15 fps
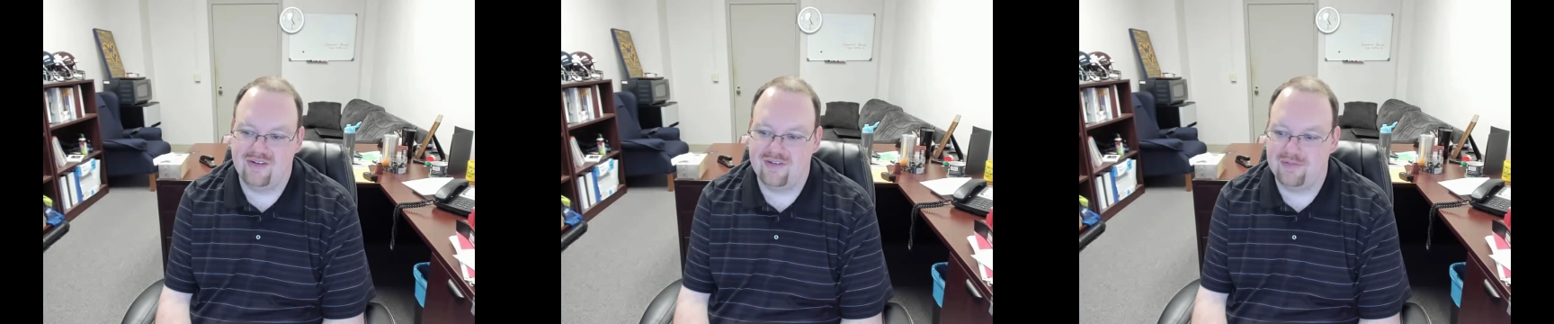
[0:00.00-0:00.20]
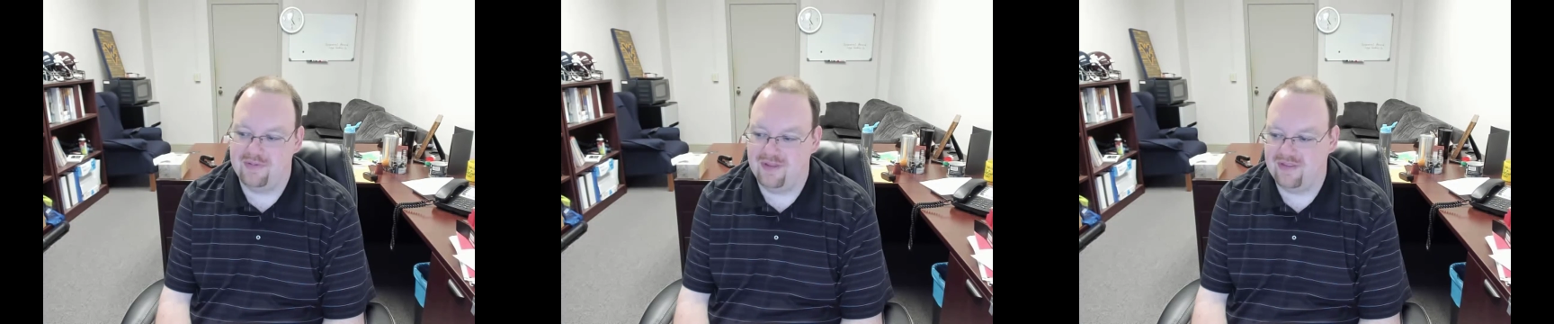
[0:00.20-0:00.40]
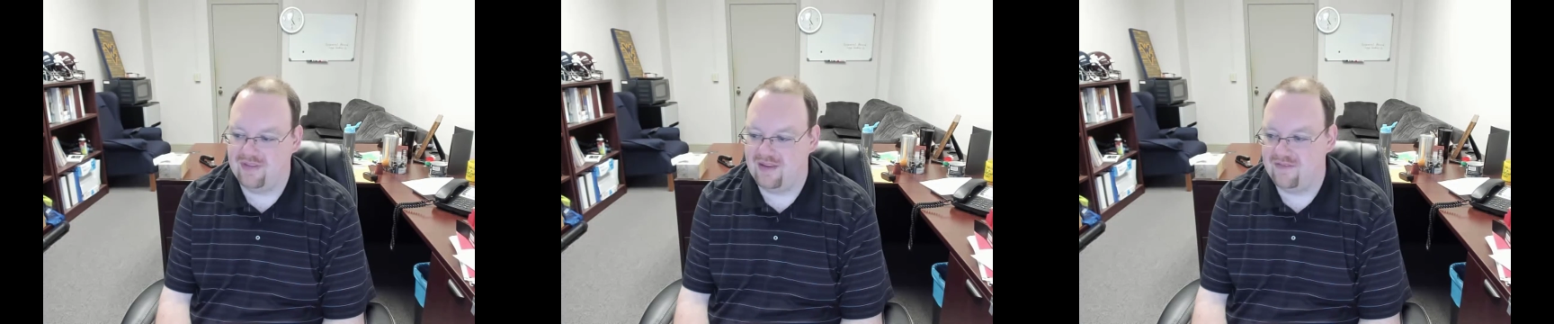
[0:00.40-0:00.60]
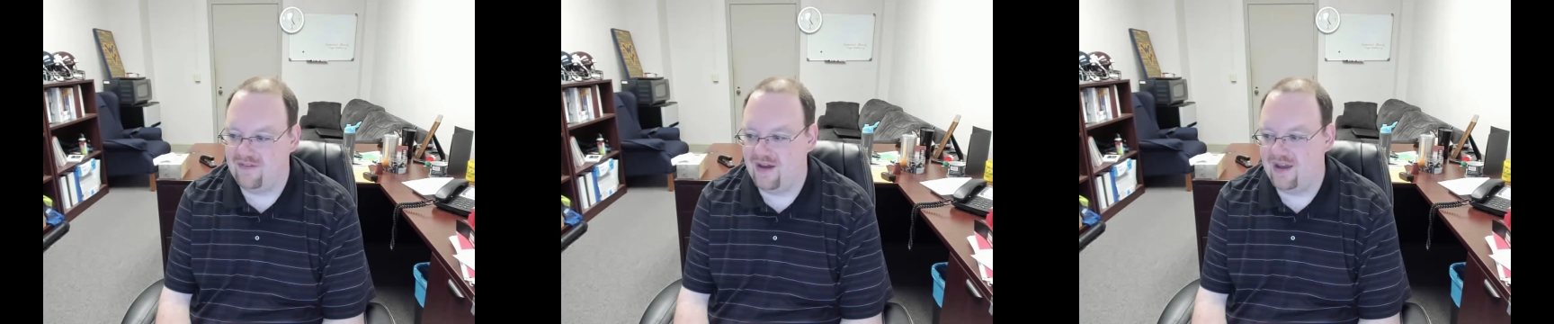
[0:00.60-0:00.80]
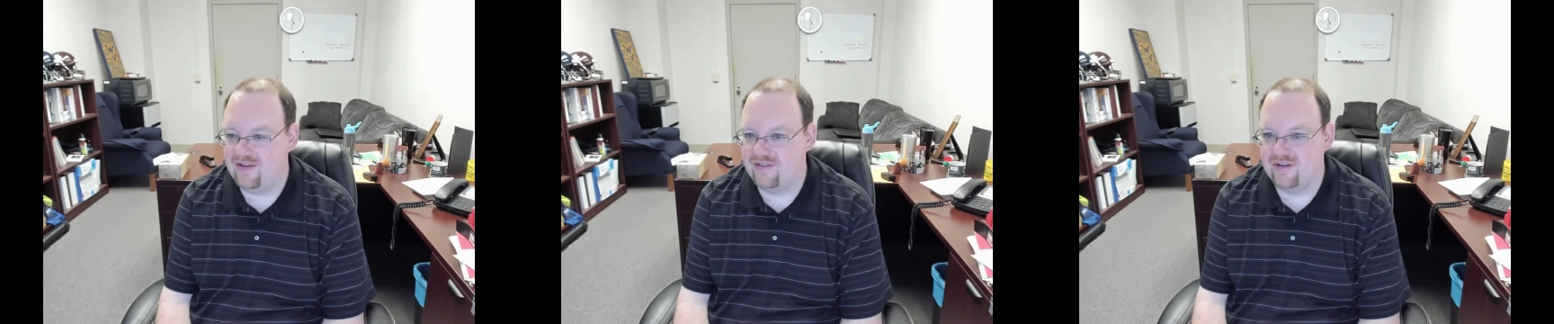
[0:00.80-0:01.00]
Smith's
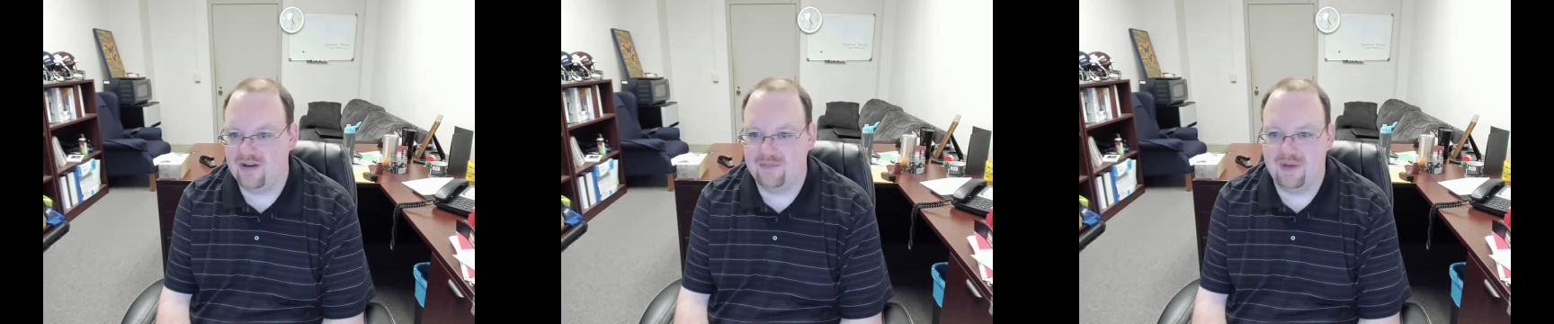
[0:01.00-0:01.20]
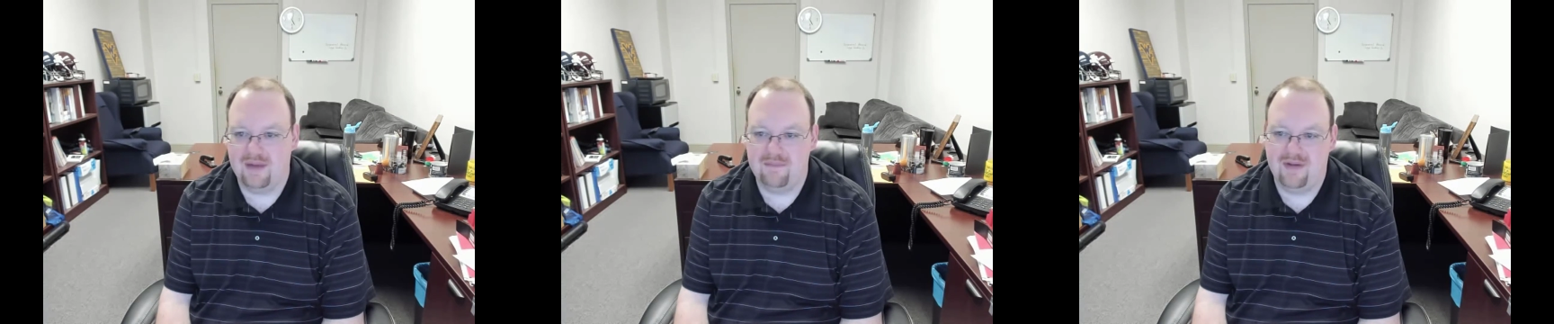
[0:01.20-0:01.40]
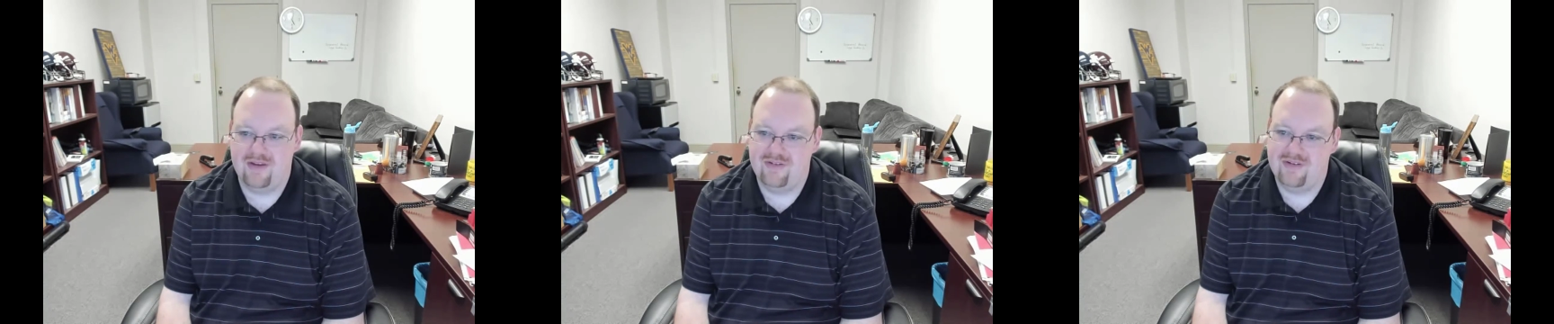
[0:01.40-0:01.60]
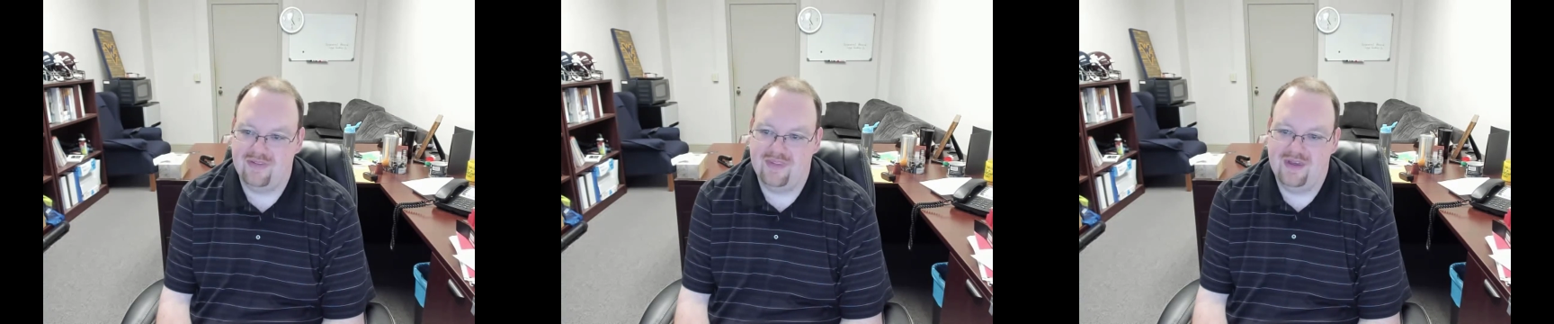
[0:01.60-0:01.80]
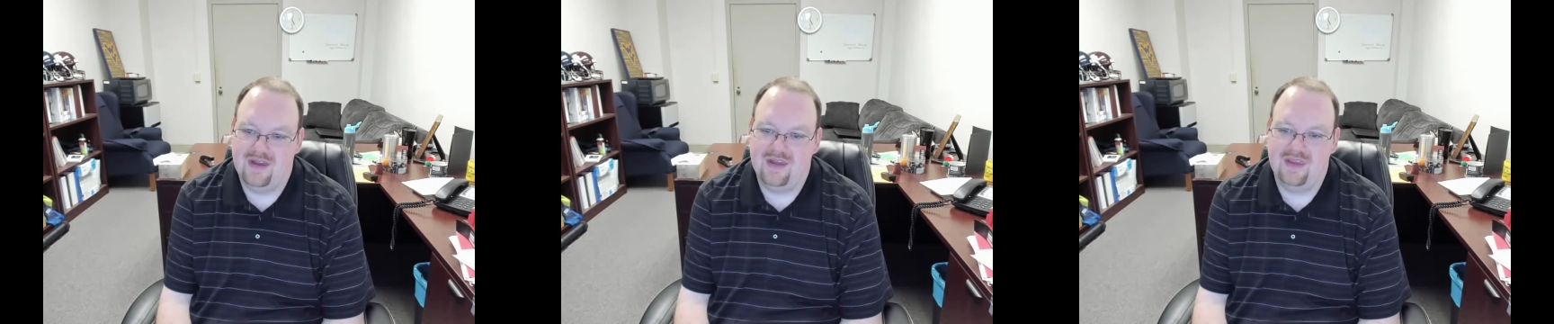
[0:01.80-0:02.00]
advisor, I might
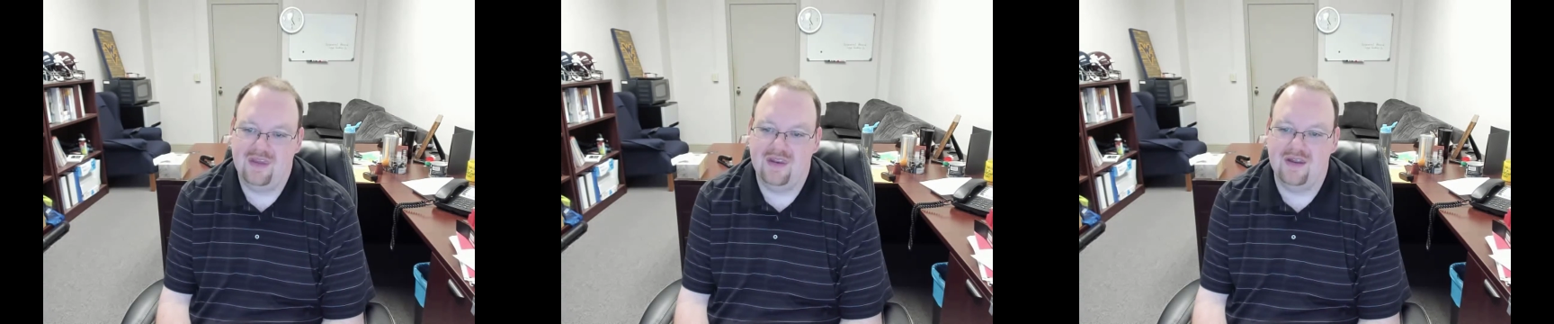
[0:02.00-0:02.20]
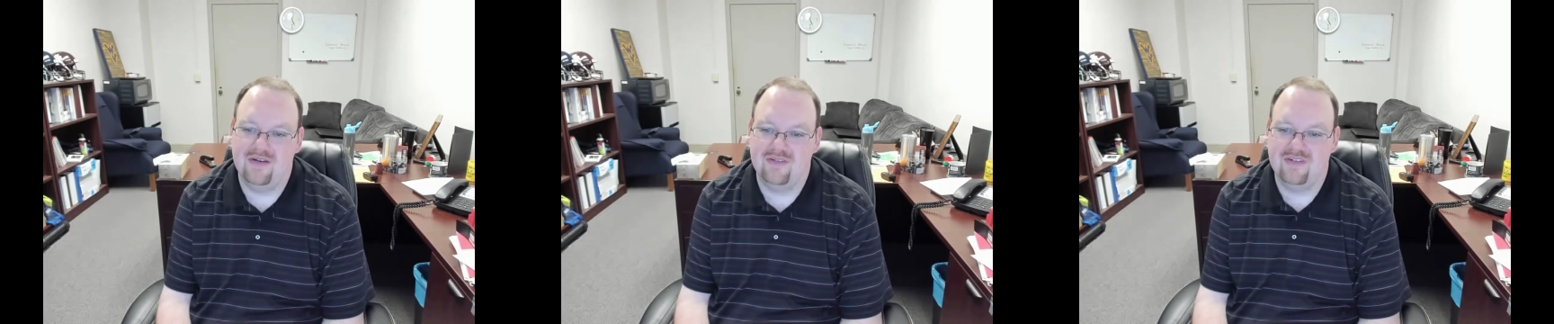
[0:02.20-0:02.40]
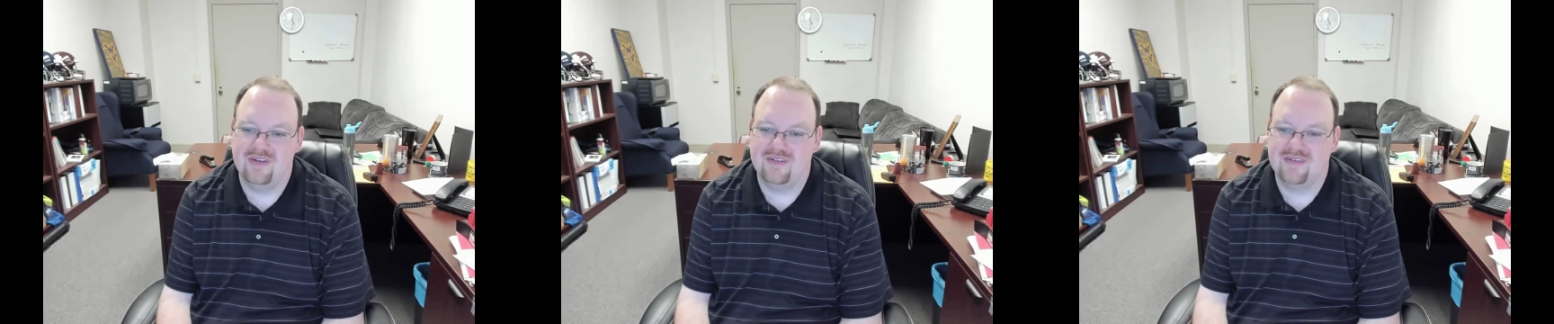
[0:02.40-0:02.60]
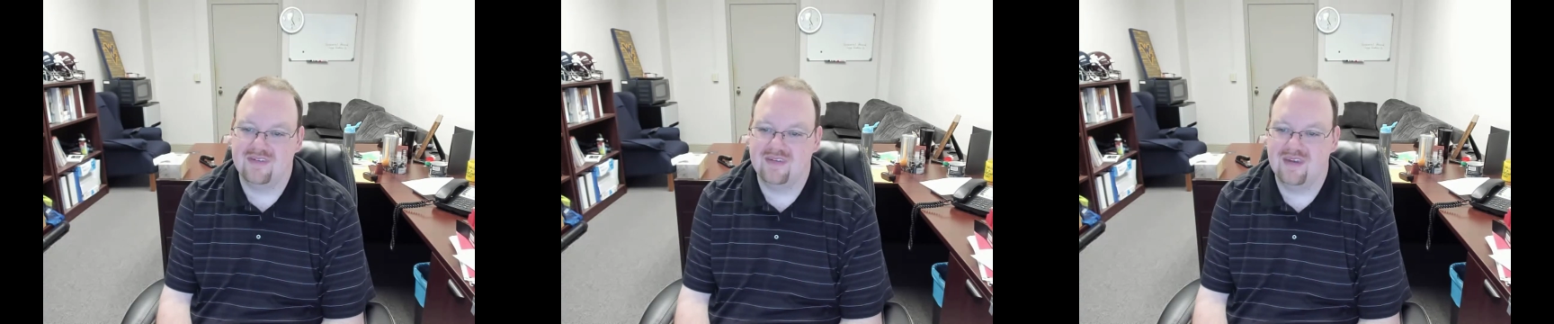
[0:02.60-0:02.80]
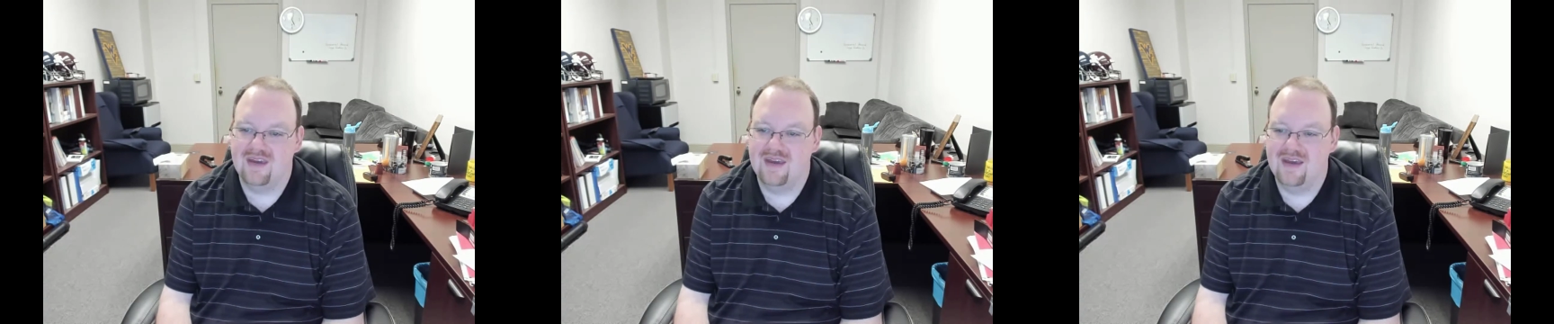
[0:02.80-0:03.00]
mention that, you know, just